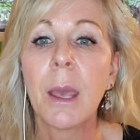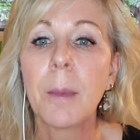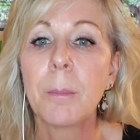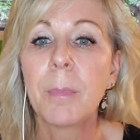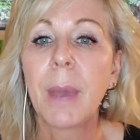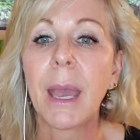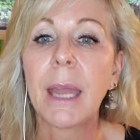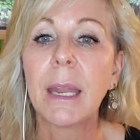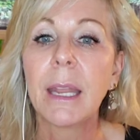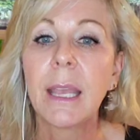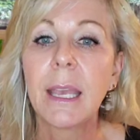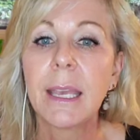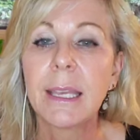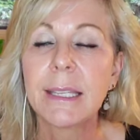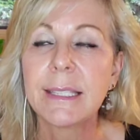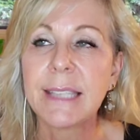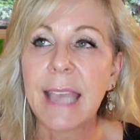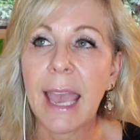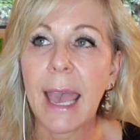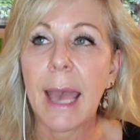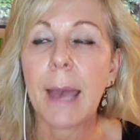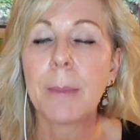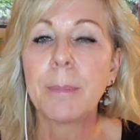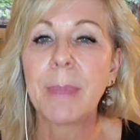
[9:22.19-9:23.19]
But
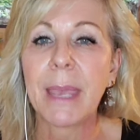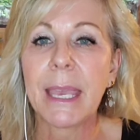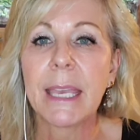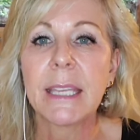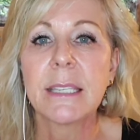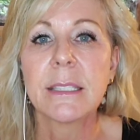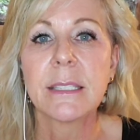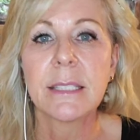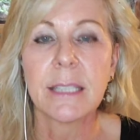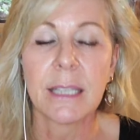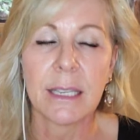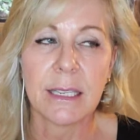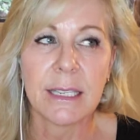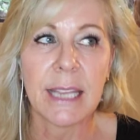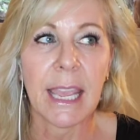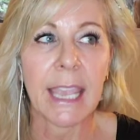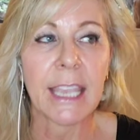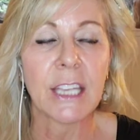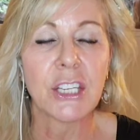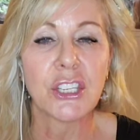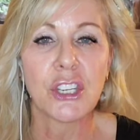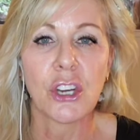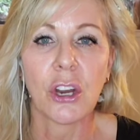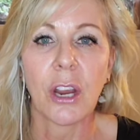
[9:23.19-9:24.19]
tap into
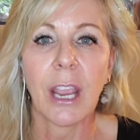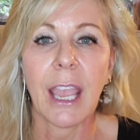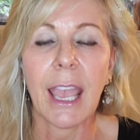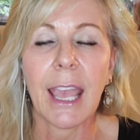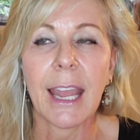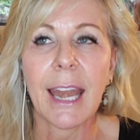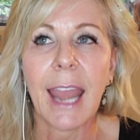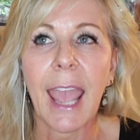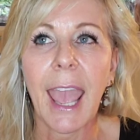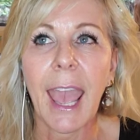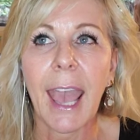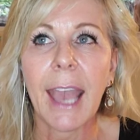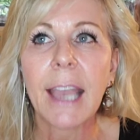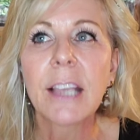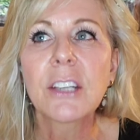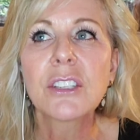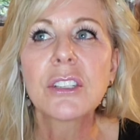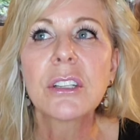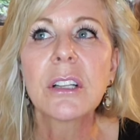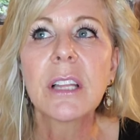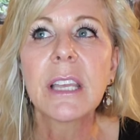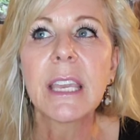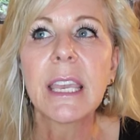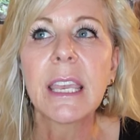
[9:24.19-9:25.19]
nature and
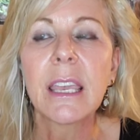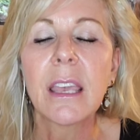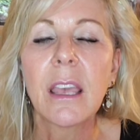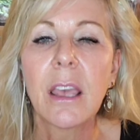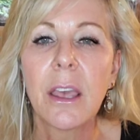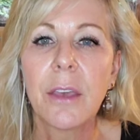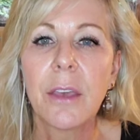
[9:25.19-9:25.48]
actually